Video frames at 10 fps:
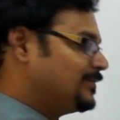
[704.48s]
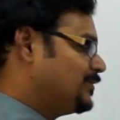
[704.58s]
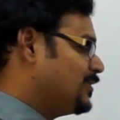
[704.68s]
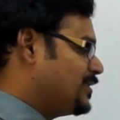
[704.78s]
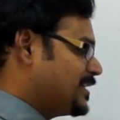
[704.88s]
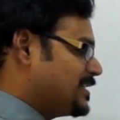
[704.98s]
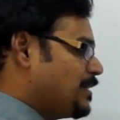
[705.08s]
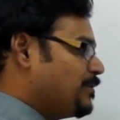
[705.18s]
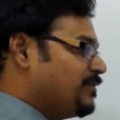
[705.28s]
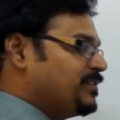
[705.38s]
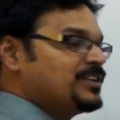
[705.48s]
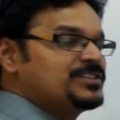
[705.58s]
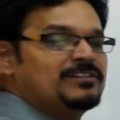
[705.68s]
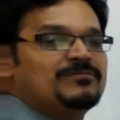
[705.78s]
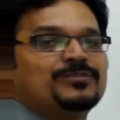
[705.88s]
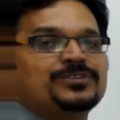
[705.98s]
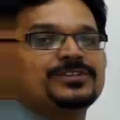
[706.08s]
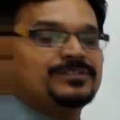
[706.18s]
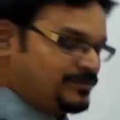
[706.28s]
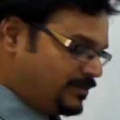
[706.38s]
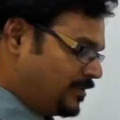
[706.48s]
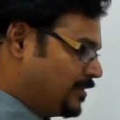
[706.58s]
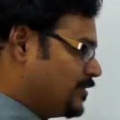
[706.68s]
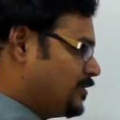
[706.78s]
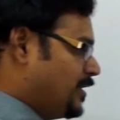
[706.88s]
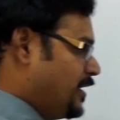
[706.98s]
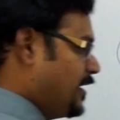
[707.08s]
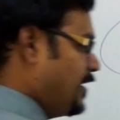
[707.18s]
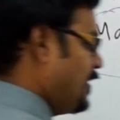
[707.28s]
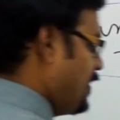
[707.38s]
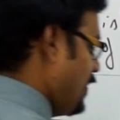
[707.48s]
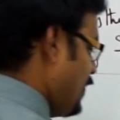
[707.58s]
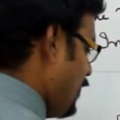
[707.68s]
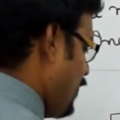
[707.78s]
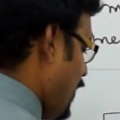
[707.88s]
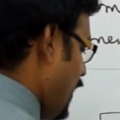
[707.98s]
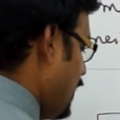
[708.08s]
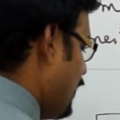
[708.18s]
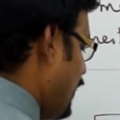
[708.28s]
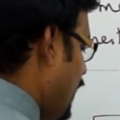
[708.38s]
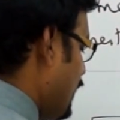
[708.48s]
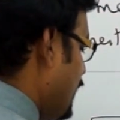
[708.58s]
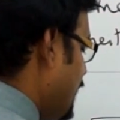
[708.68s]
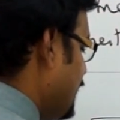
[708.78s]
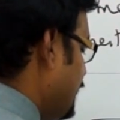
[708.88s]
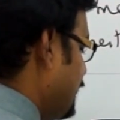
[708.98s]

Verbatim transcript: so this is example of inertia of motion so here falling forward